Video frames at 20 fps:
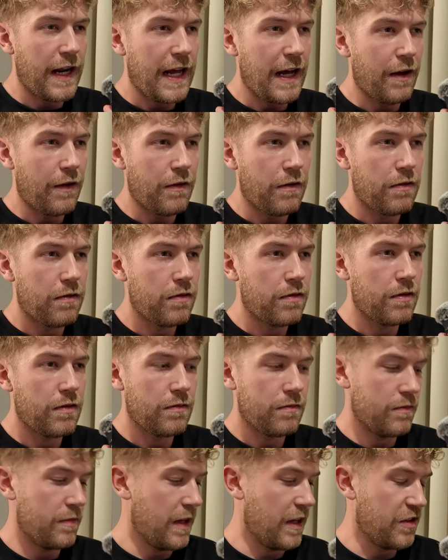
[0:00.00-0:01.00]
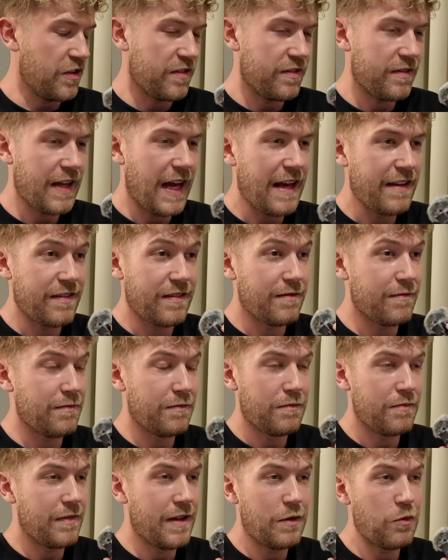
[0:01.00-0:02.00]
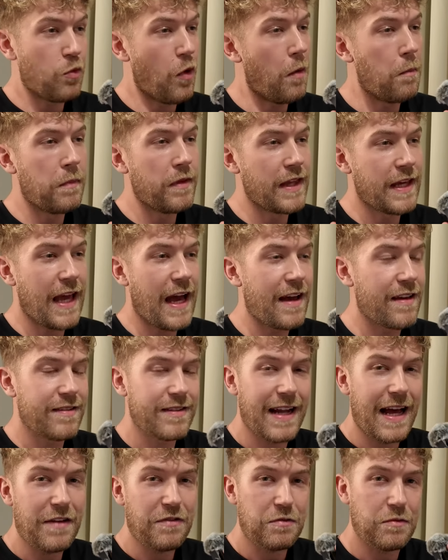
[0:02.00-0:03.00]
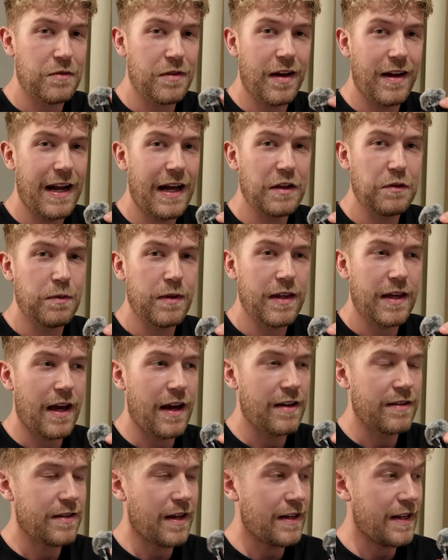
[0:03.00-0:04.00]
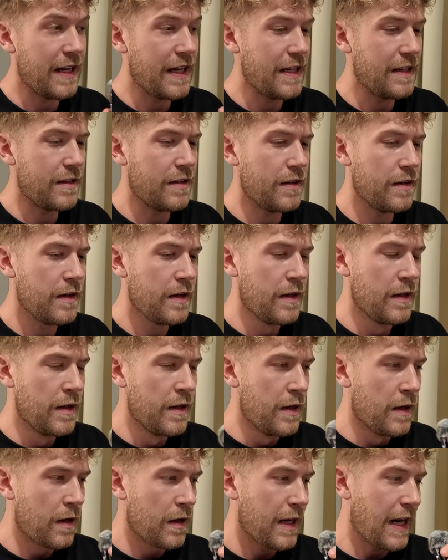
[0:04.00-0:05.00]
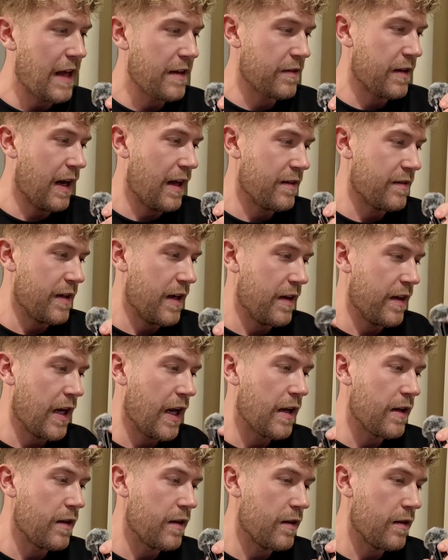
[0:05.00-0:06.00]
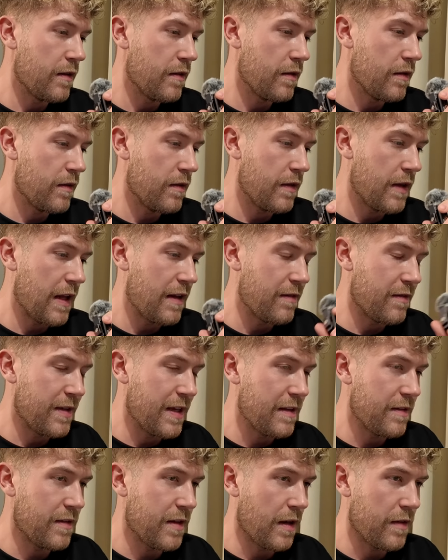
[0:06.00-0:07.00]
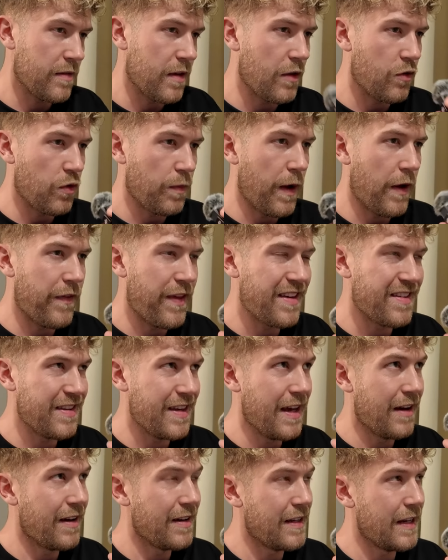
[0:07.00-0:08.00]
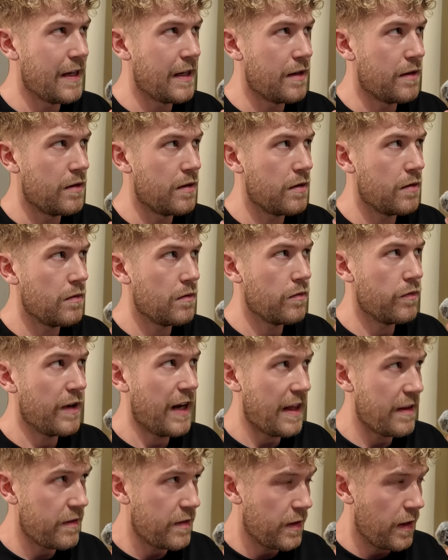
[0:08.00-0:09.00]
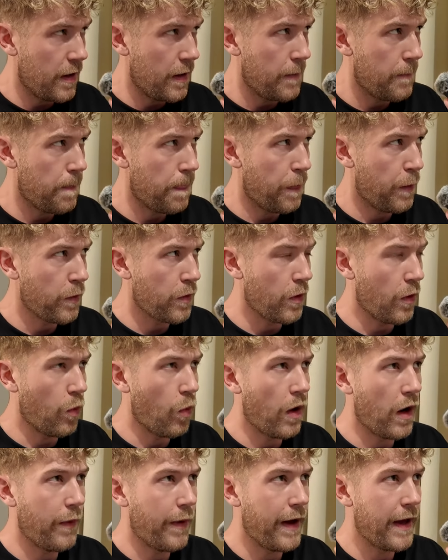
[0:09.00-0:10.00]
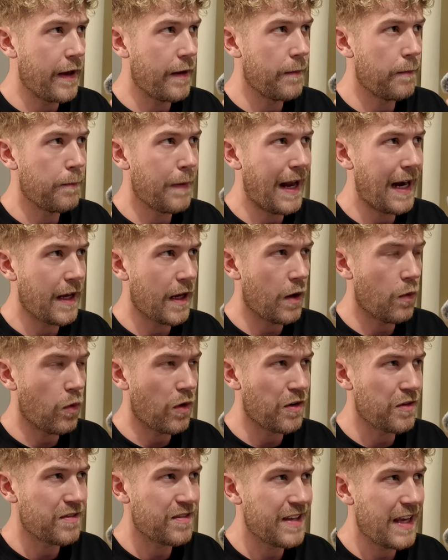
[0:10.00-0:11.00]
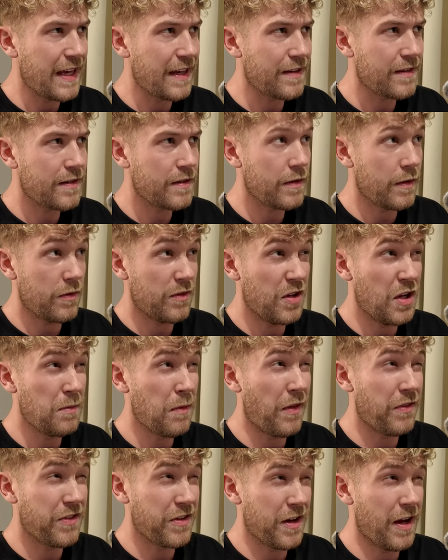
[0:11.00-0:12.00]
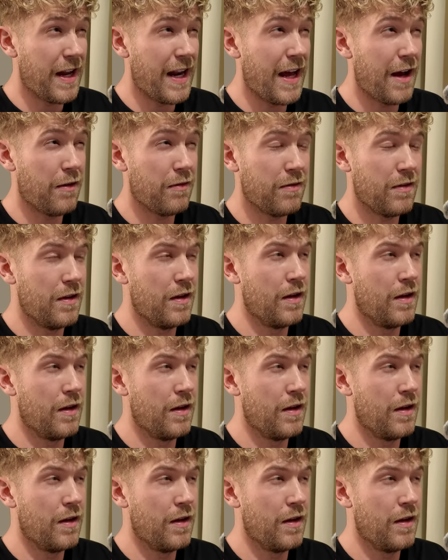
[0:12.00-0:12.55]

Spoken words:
now. That just won't be the case and hasn't turned out to be the case. I did Glasgow last year, then since I started talking about this year, I did Valencia, got 108, Malaga 106, that was 2 months ago now.